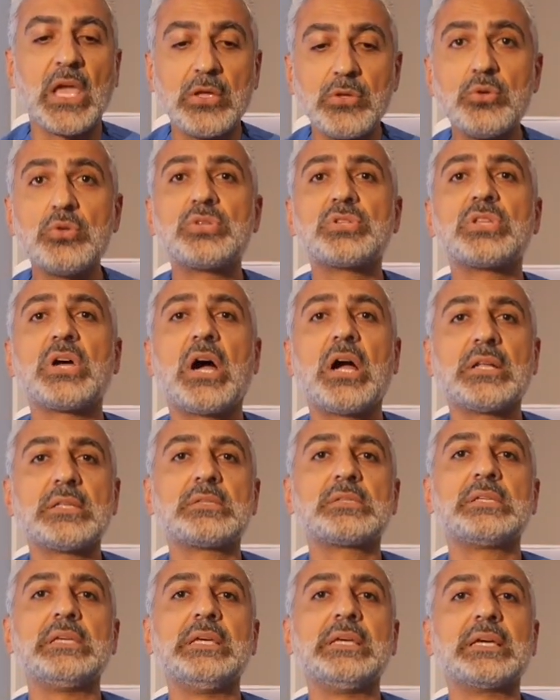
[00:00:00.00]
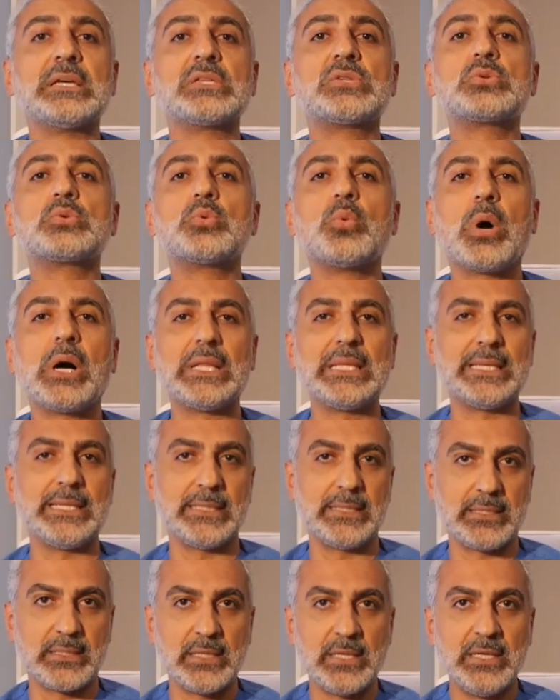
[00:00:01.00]
You start seeing a
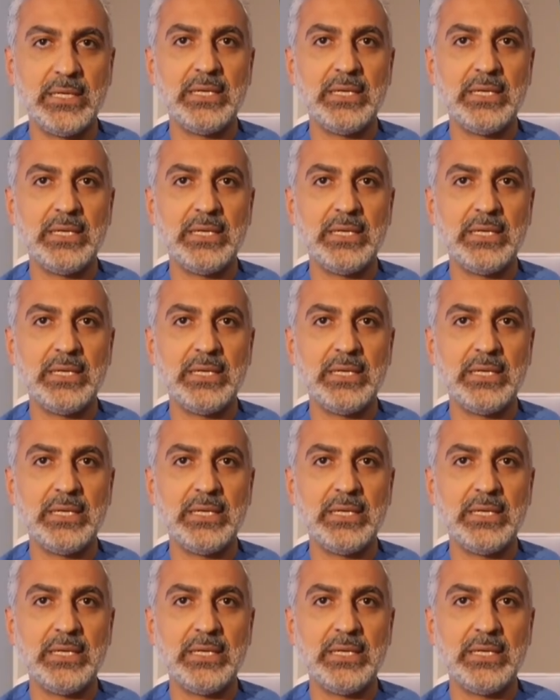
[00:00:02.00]
swelling